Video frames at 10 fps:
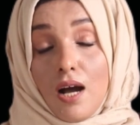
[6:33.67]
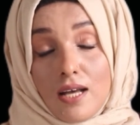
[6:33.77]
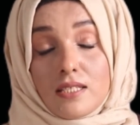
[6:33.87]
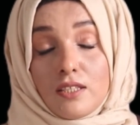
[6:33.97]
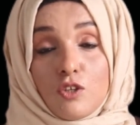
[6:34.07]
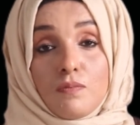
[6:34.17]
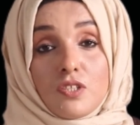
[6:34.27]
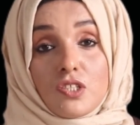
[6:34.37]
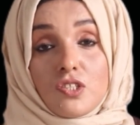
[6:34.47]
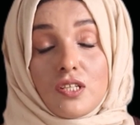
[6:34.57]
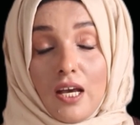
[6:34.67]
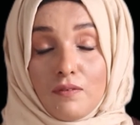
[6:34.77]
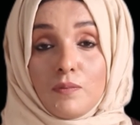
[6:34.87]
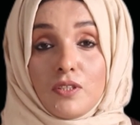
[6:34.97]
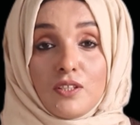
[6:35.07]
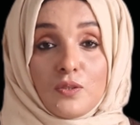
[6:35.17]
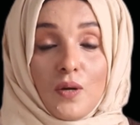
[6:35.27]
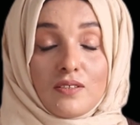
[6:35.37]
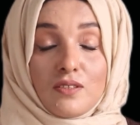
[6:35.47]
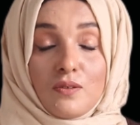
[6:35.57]
ask in the comment section i will be there
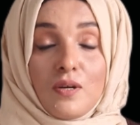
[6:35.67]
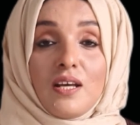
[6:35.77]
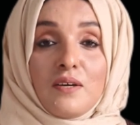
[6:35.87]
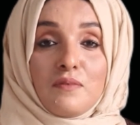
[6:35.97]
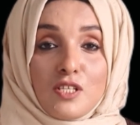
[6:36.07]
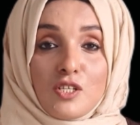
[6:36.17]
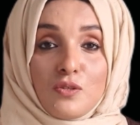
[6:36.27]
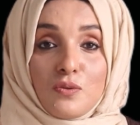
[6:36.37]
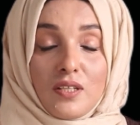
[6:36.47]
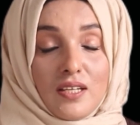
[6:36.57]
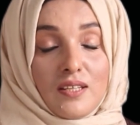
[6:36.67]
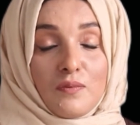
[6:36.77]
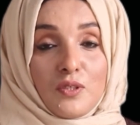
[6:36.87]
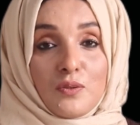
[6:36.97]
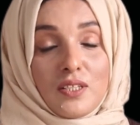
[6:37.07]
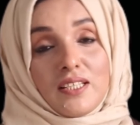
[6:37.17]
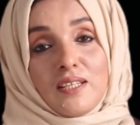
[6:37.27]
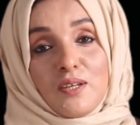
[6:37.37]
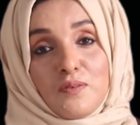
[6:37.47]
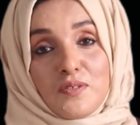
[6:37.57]
to answer you we'll see you in another video till then
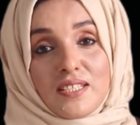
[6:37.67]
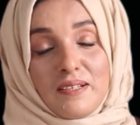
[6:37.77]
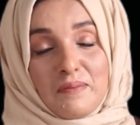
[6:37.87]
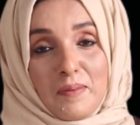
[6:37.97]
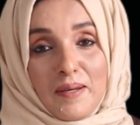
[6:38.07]
take care of yourselves bye